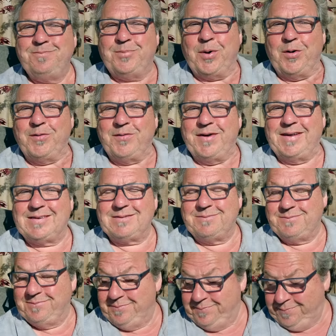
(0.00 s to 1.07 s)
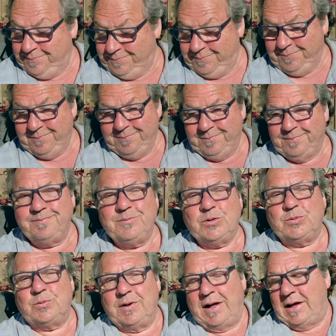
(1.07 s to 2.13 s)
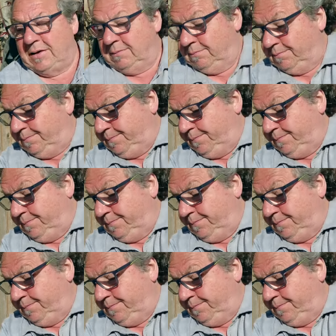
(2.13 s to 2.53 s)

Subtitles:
Perfect. Oh, hang on.